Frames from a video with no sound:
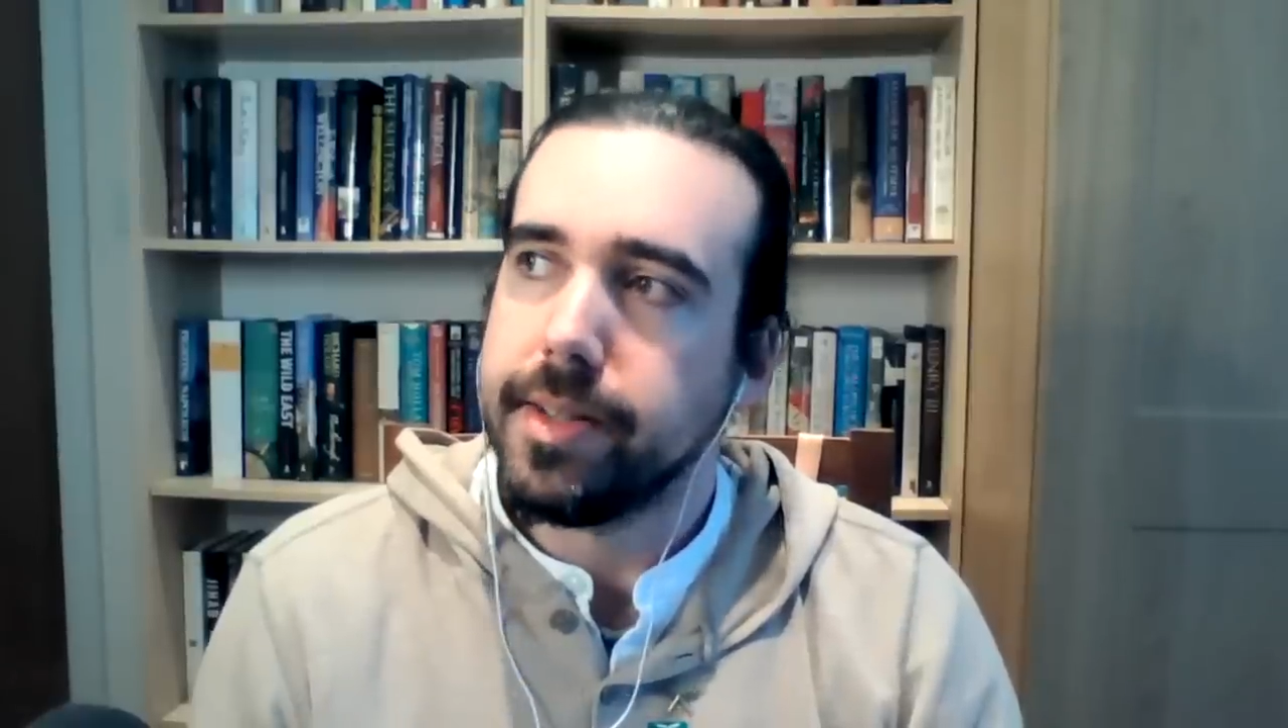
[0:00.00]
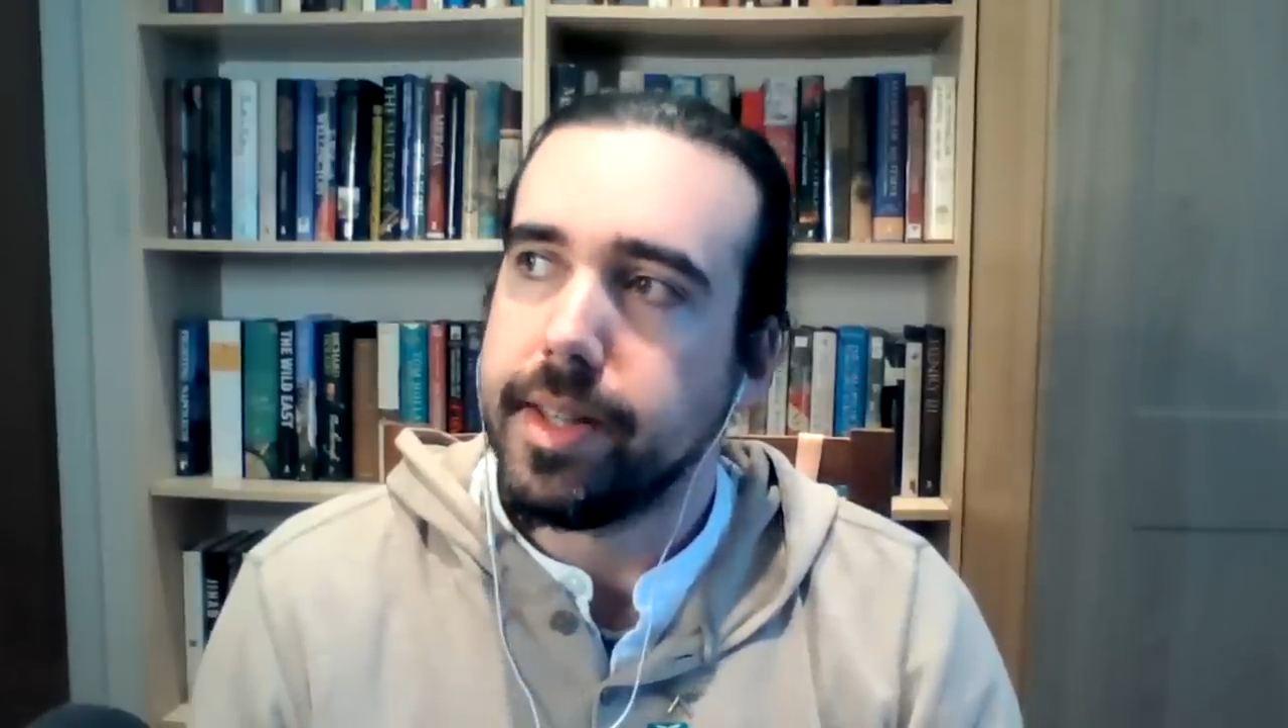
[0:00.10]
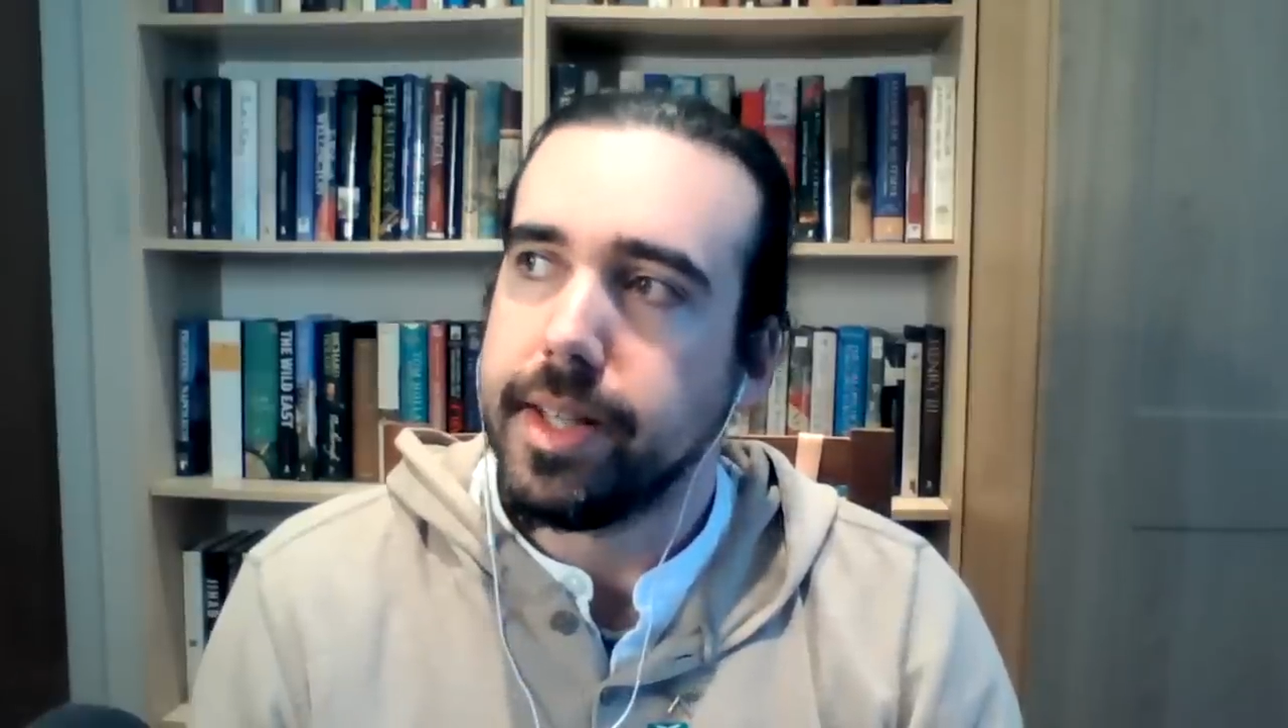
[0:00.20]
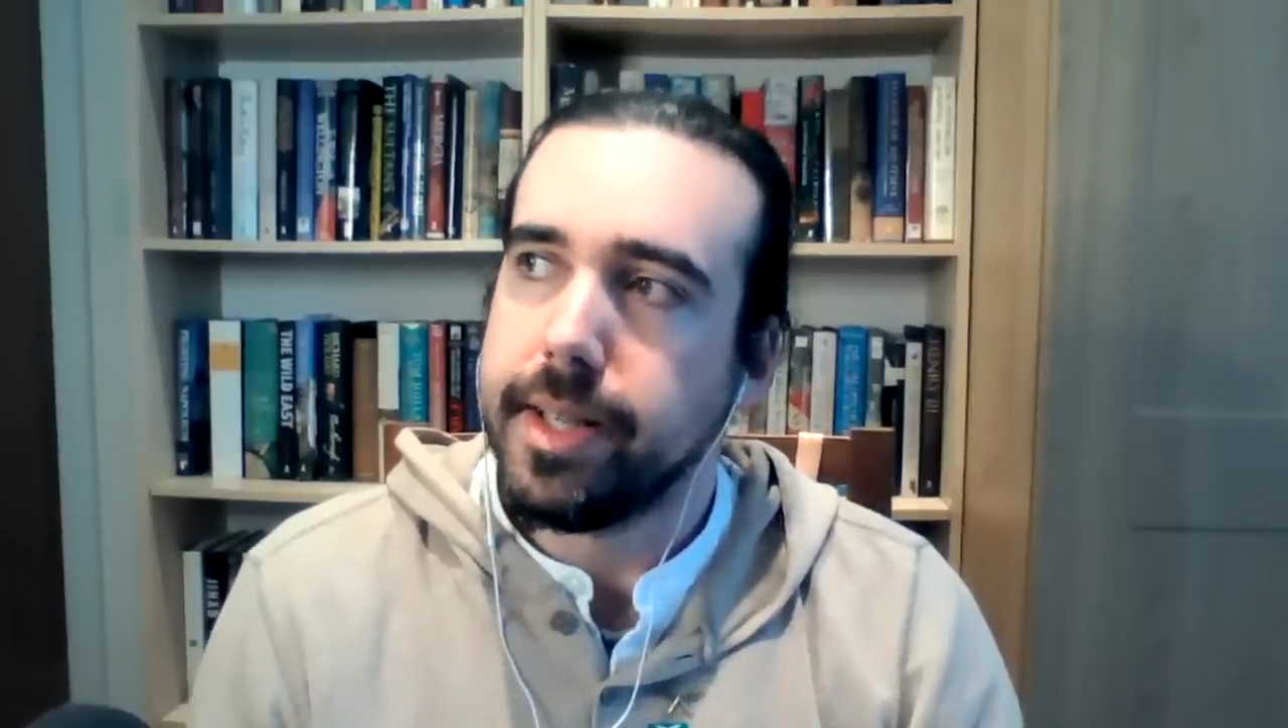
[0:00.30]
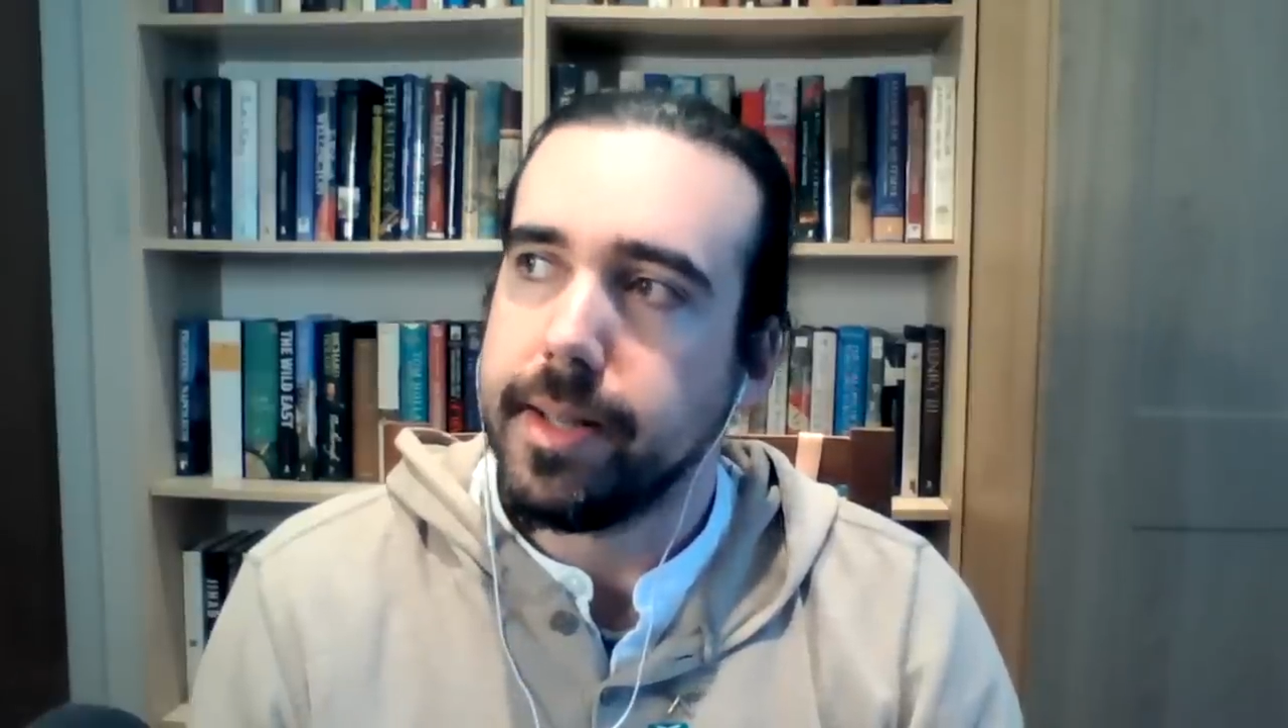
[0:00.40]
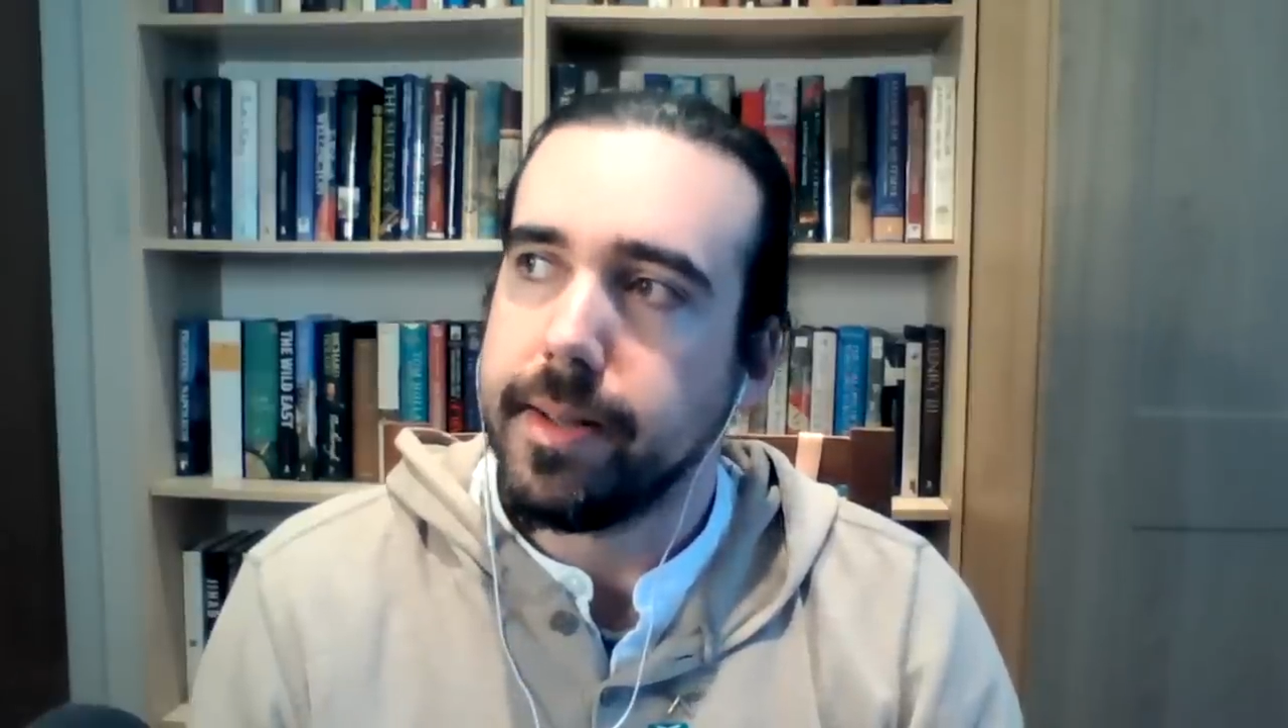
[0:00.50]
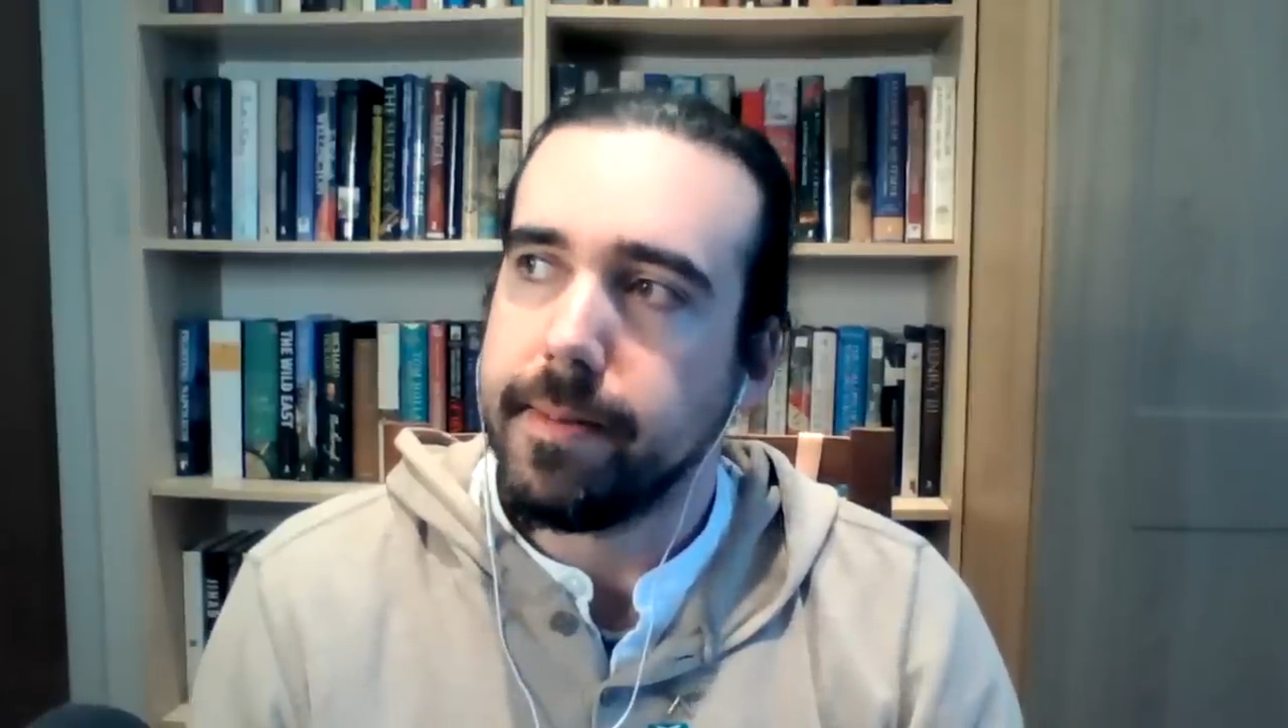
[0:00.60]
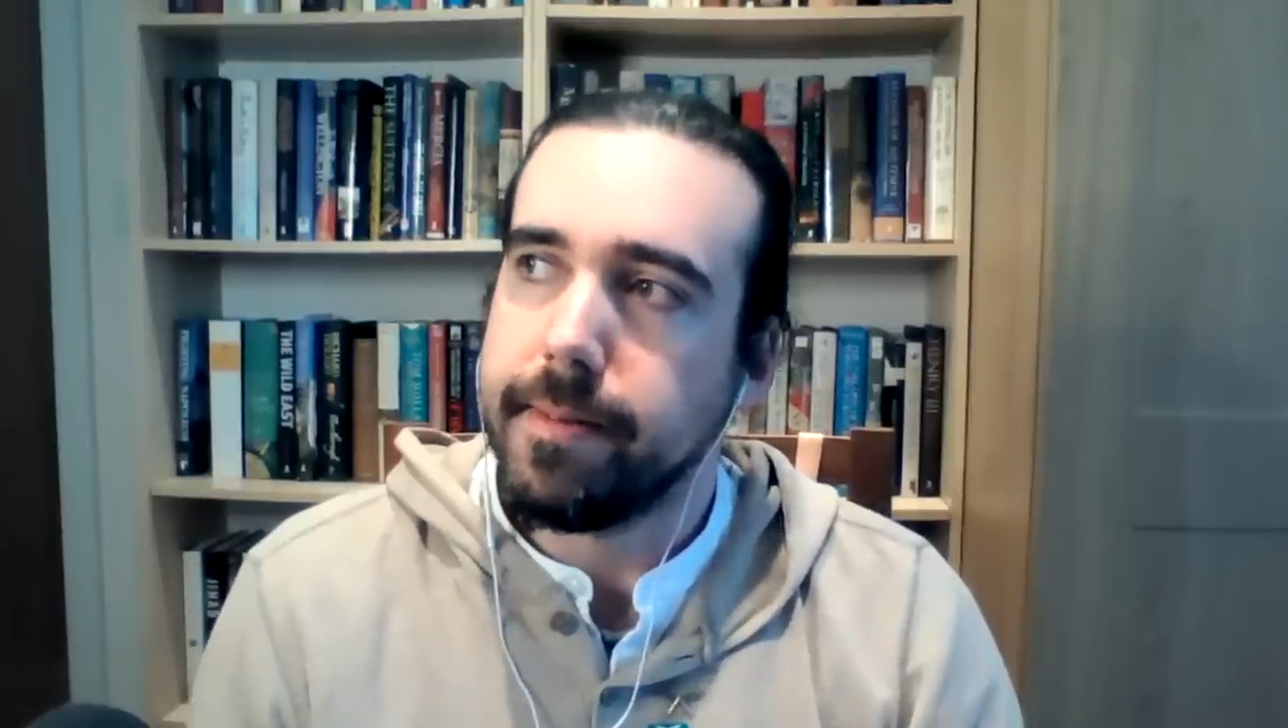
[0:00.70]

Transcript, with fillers: the